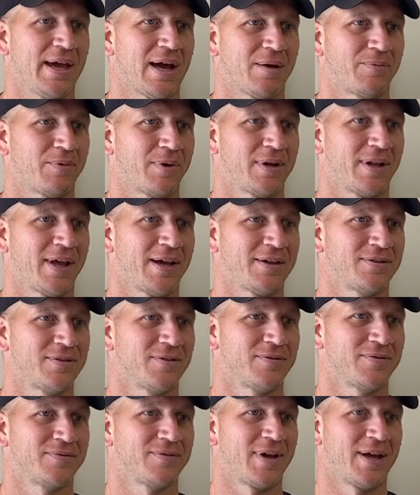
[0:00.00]
I would have liked
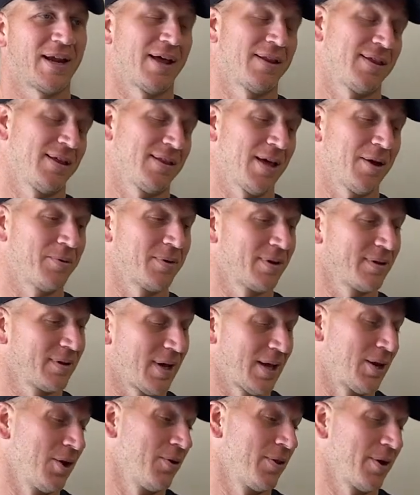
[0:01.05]
to, and I think they would,
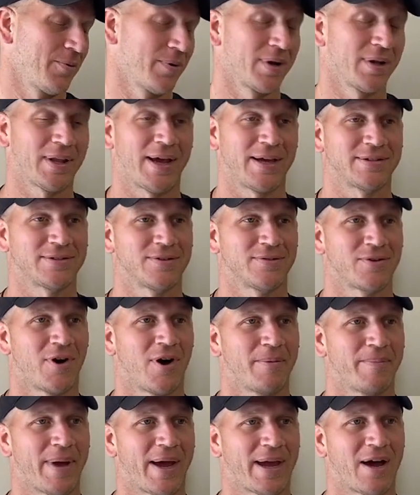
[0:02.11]
I know they would have liked to have
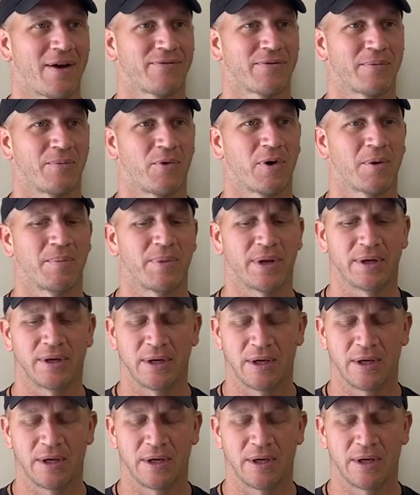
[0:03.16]
gone back out for more, but